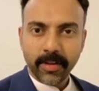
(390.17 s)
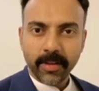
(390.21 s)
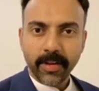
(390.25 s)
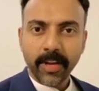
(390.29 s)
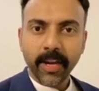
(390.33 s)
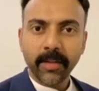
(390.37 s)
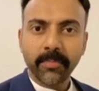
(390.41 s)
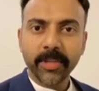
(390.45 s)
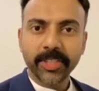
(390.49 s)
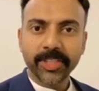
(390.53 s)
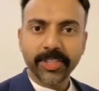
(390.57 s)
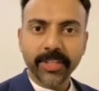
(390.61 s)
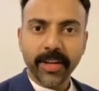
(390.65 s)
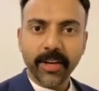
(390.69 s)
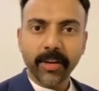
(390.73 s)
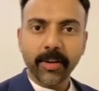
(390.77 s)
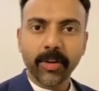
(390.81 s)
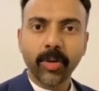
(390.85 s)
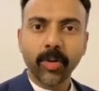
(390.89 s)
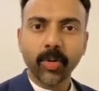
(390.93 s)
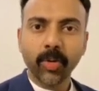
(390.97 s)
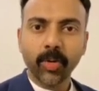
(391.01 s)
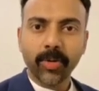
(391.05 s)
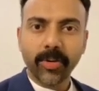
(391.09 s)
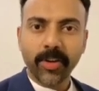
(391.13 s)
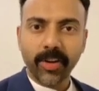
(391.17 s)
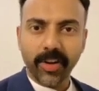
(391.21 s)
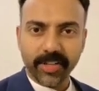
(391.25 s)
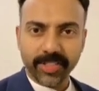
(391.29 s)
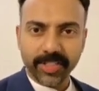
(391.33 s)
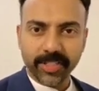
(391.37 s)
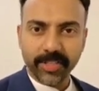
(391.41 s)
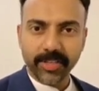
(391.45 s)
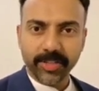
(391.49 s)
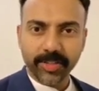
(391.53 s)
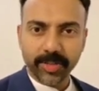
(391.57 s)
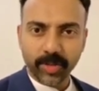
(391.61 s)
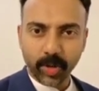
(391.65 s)
Let me share true
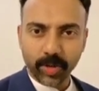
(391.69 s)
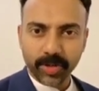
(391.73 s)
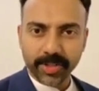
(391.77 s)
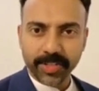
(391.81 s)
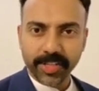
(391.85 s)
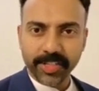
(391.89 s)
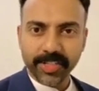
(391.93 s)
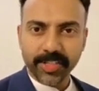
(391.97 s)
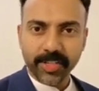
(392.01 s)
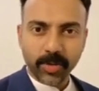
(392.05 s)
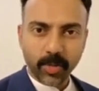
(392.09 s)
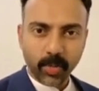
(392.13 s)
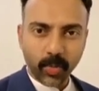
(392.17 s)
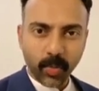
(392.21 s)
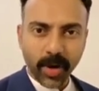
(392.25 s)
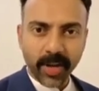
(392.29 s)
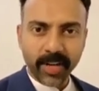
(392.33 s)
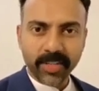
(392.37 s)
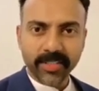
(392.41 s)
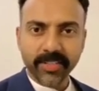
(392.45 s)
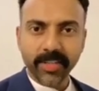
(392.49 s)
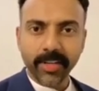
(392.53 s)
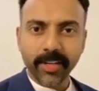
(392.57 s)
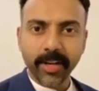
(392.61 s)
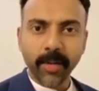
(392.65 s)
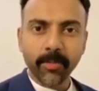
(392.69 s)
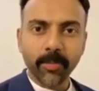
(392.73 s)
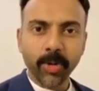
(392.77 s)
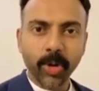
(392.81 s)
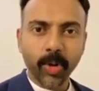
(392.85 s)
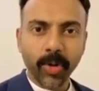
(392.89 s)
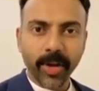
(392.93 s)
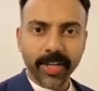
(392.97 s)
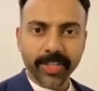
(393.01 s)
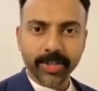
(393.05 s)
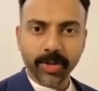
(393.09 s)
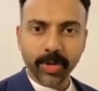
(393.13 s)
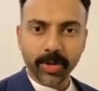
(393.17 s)
trusted sources. One is the
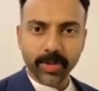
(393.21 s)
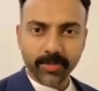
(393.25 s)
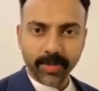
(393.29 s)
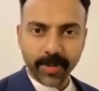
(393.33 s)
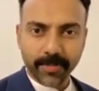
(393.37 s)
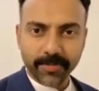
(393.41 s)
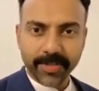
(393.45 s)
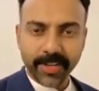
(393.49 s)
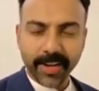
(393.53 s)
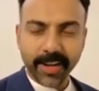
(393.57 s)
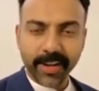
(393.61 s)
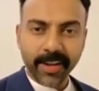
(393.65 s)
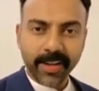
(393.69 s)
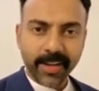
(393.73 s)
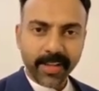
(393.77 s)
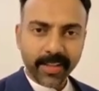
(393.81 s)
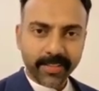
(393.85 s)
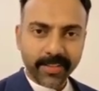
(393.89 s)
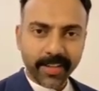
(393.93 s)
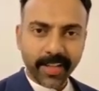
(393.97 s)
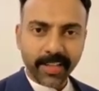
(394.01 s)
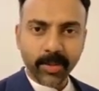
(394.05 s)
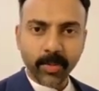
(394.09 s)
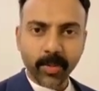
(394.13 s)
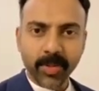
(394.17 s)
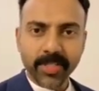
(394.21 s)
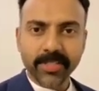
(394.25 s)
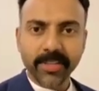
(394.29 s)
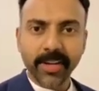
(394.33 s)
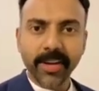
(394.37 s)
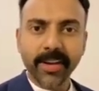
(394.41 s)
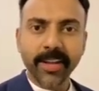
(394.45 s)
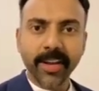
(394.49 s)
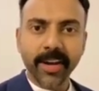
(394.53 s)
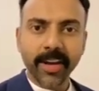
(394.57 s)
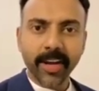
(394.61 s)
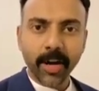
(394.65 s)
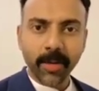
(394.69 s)
WHO's website. The other one is the
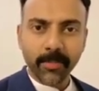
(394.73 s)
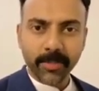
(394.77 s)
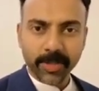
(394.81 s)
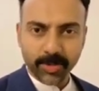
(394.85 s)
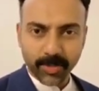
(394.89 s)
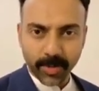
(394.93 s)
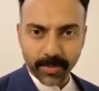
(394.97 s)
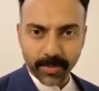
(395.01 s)
Indian government's